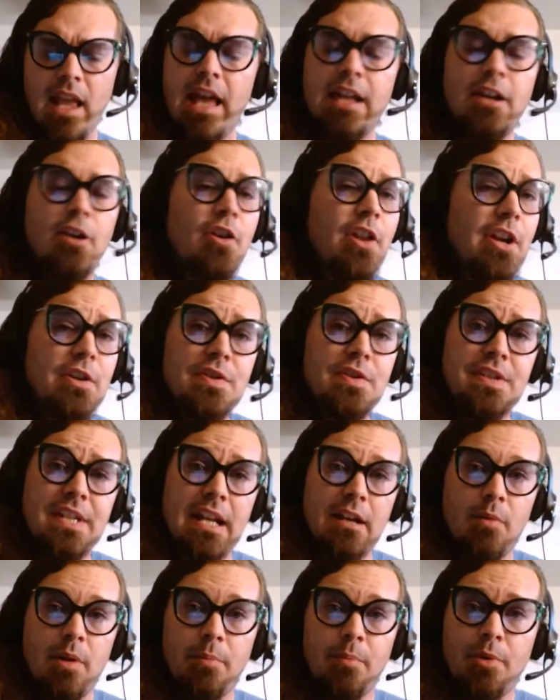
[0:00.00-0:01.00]
I don't
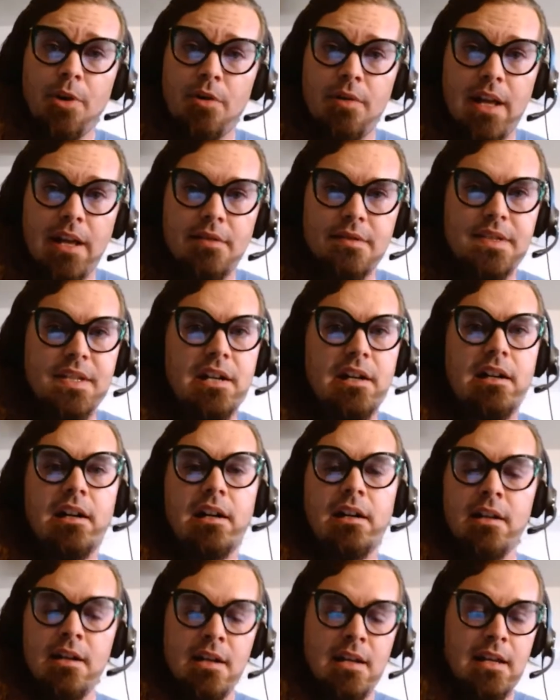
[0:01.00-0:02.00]
understand what pronouns
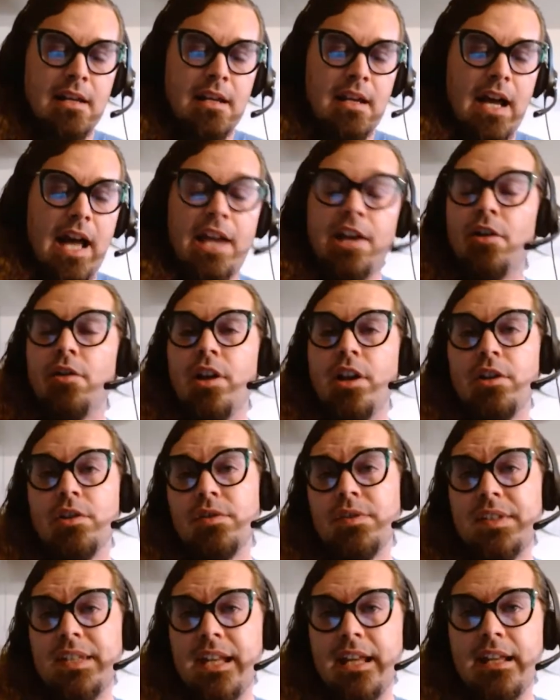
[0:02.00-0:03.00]
are, I don't
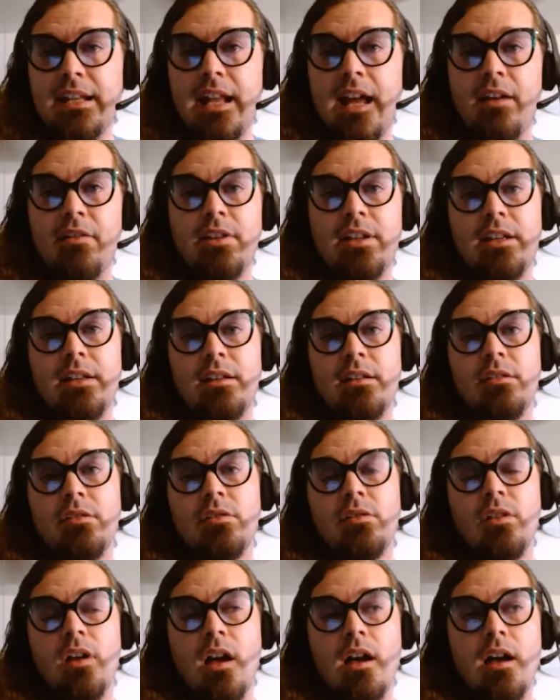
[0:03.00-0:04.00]
understand how to
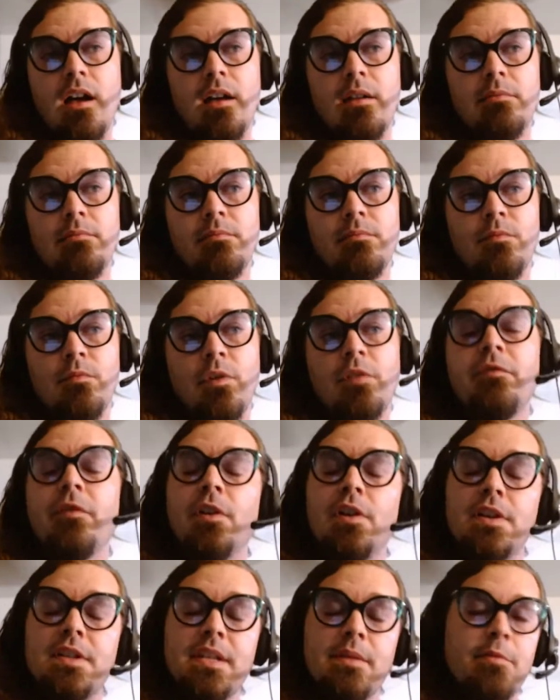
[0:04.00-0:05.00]

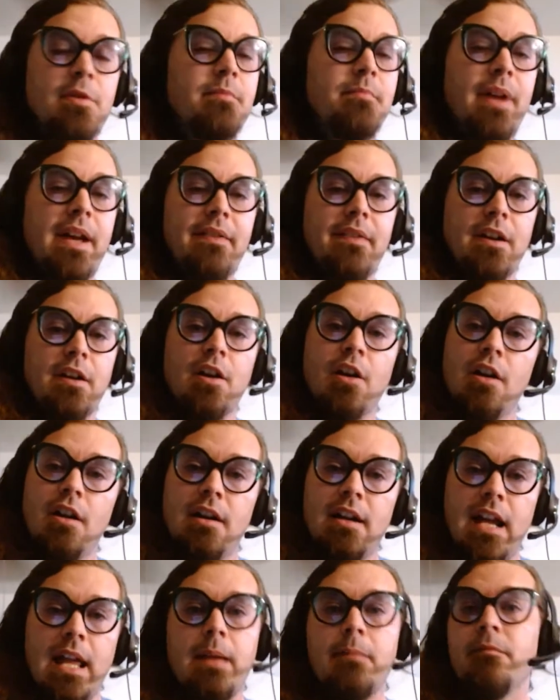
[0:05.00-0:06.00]
refer to someone by their
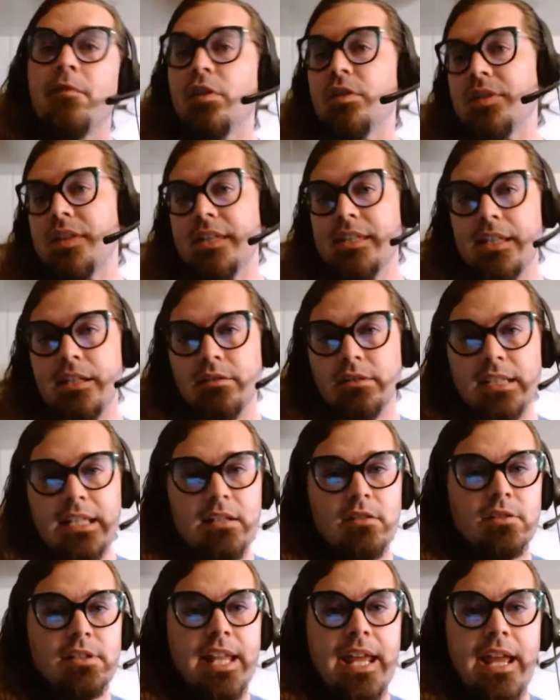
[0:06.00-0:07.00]
current name versus their
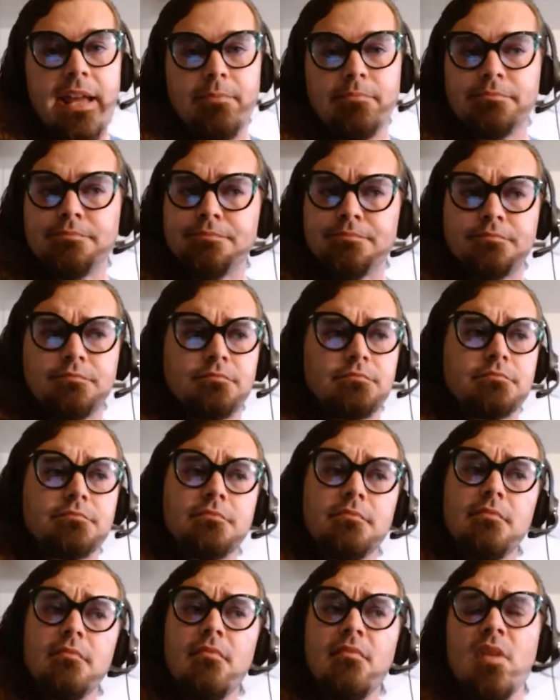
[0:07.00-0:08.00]
legal name,
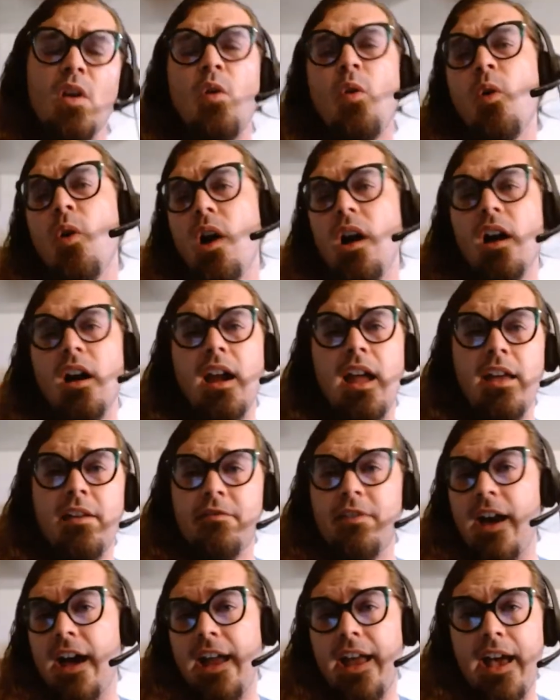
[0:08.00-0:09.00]
or
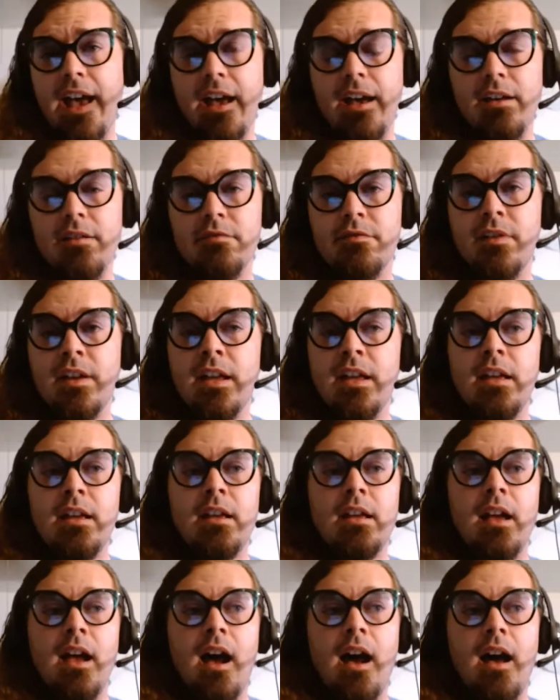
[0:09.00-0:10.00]
if
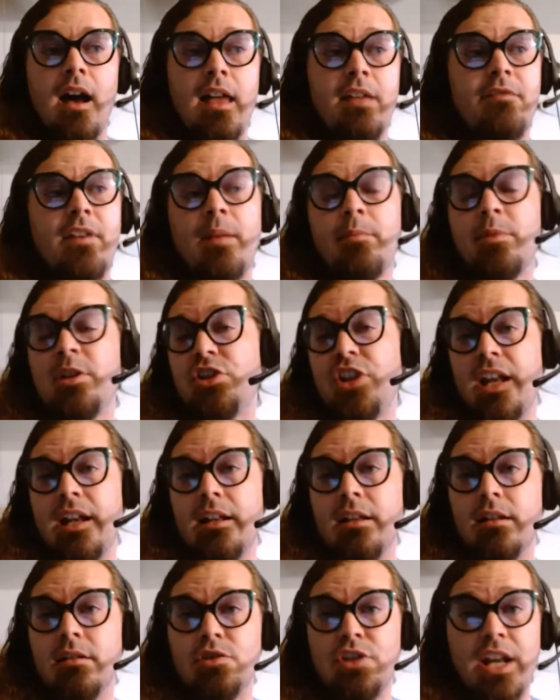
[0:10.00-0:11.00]
I'm a
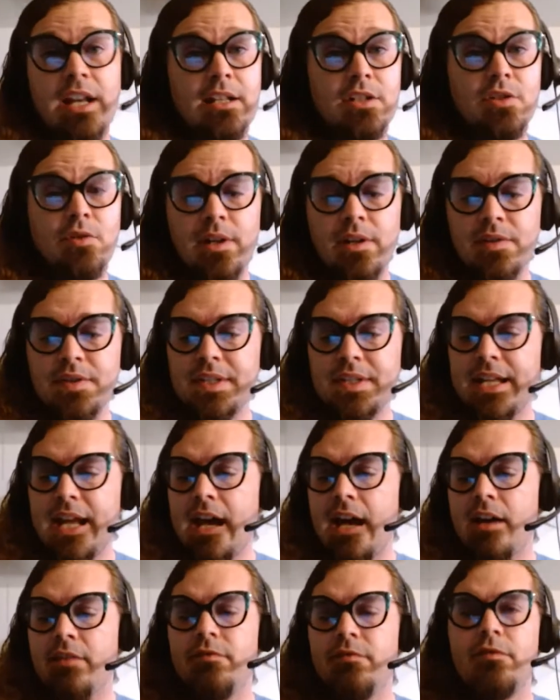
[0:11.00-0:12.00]
janitorial
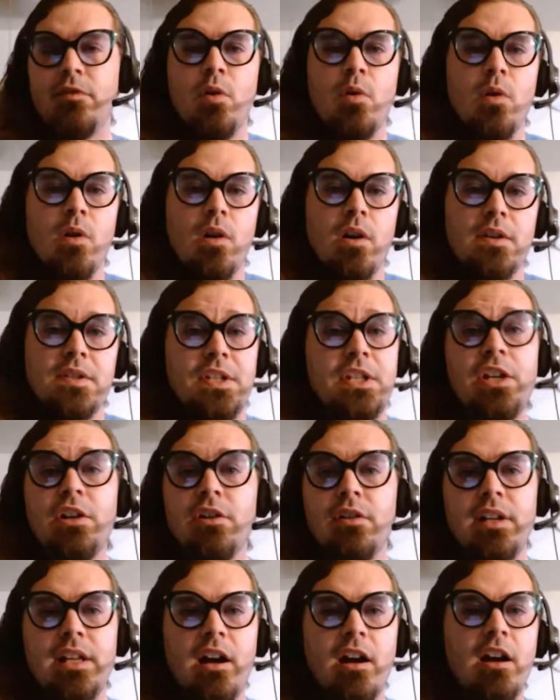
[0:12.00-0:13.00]
staff or a
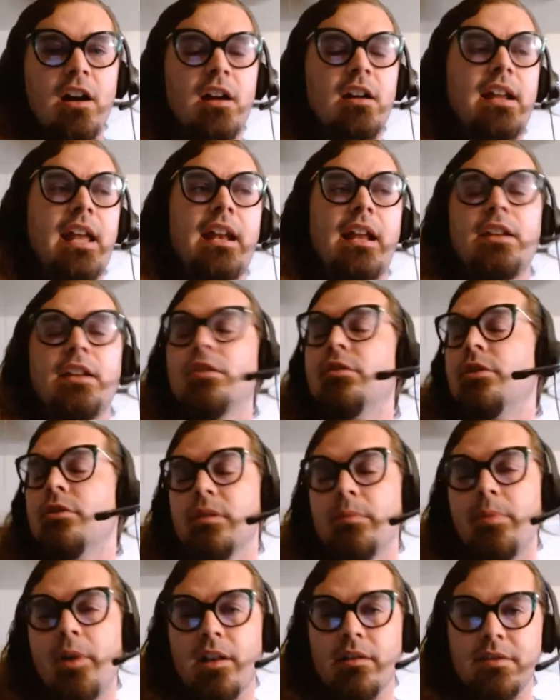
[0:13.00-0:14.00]
security guard and I don't know
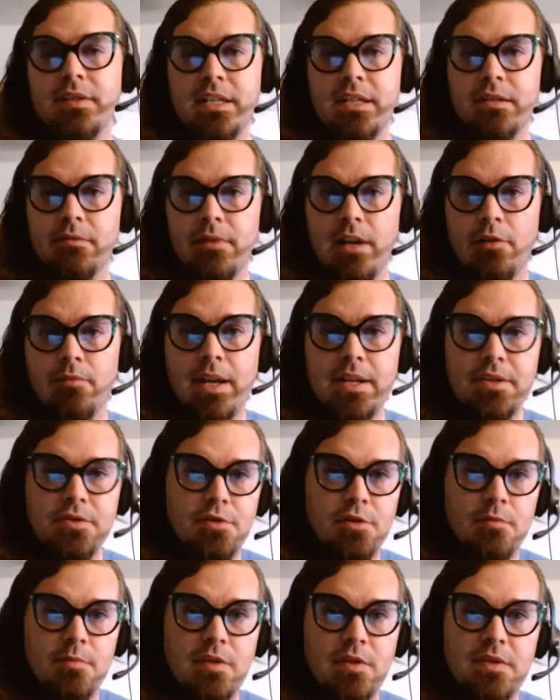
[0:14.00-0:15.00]
the policies around
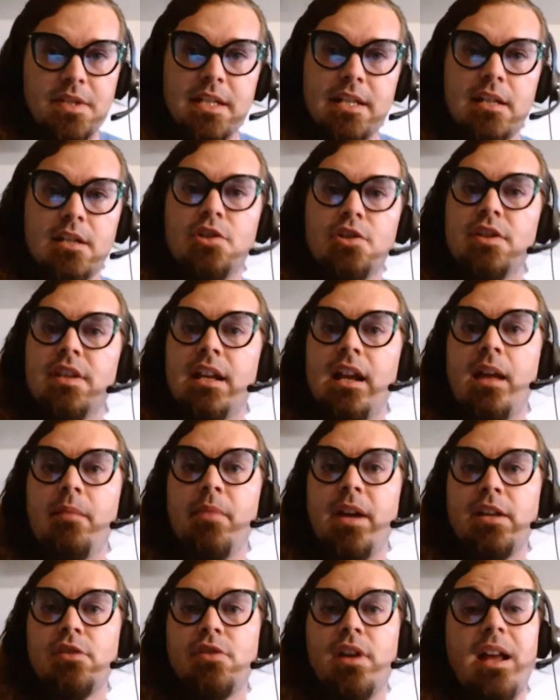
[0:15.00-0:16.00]
restroom usage, then I
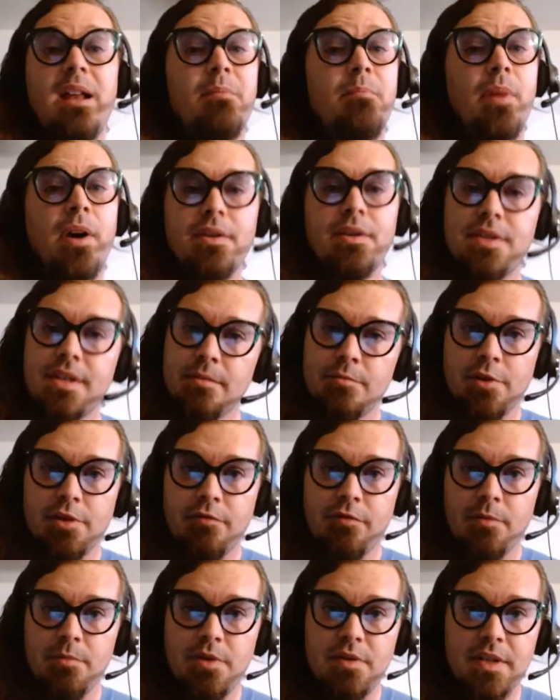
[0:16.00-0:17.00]
might try and bar someone
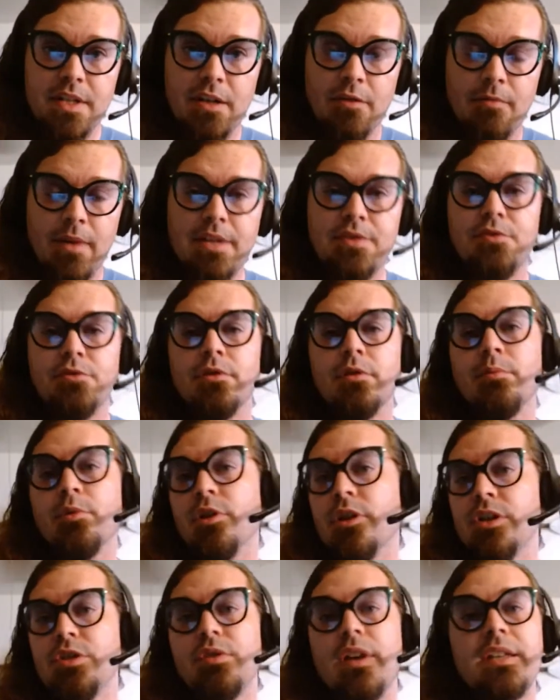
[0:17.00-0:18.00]
from using a restroom
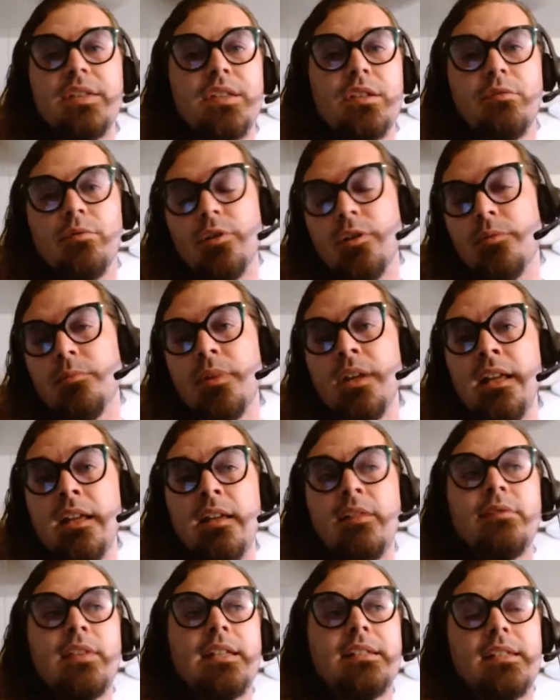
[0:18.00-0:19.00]
or a dressing room
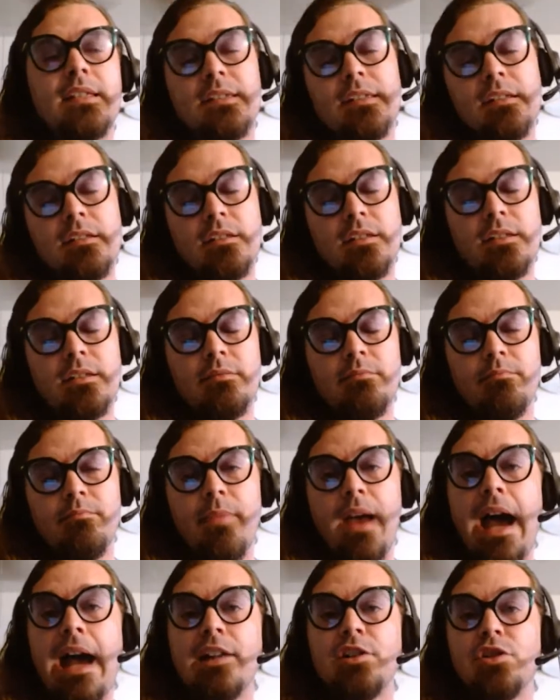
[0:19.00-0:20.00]
that doesn't
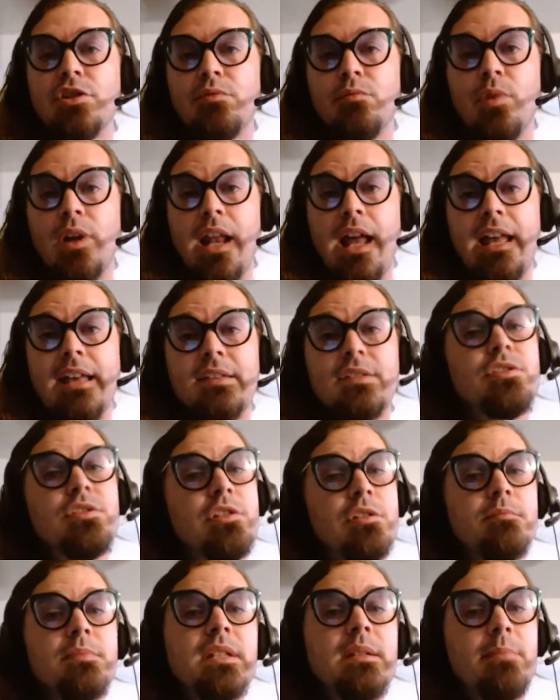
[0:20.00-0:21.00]
match what I
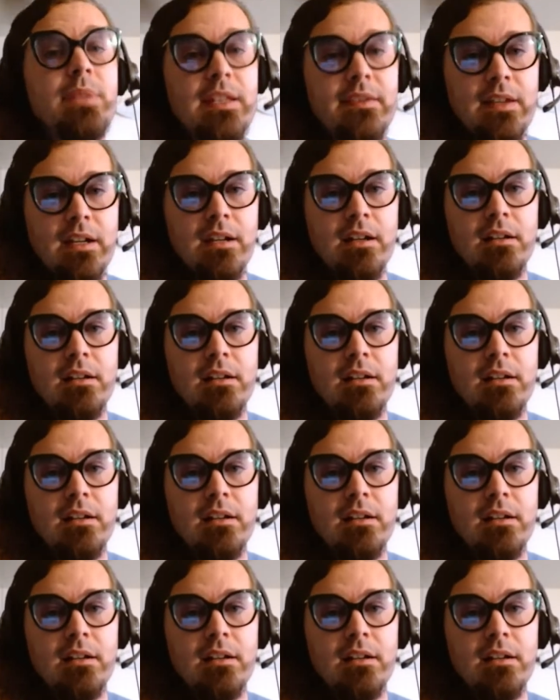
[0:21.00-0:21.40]
assume to be